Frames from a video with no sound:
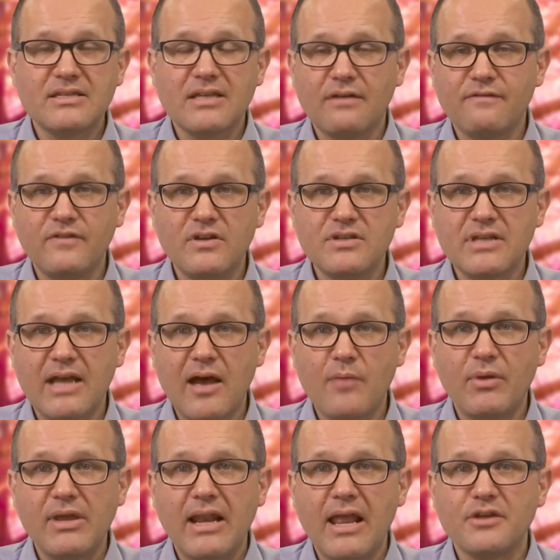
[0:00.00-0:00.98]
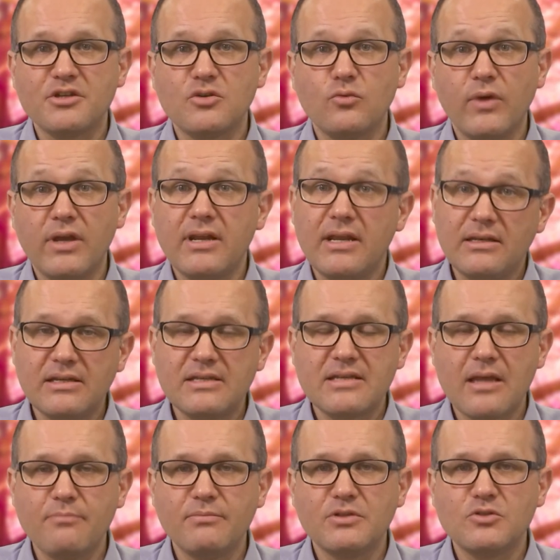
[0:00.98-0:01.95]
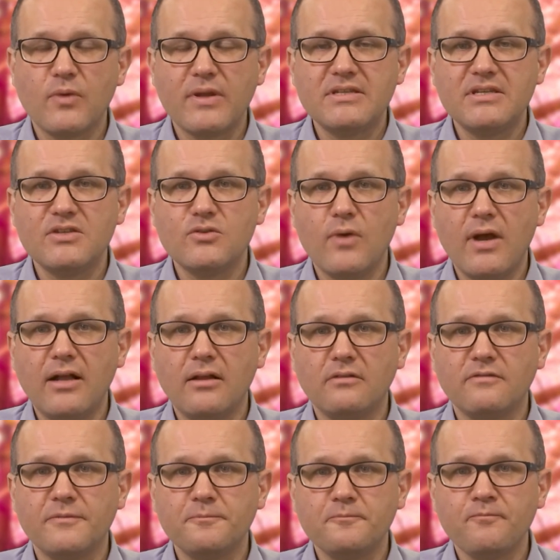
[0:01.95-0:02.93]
that first Abe election win in December 2012.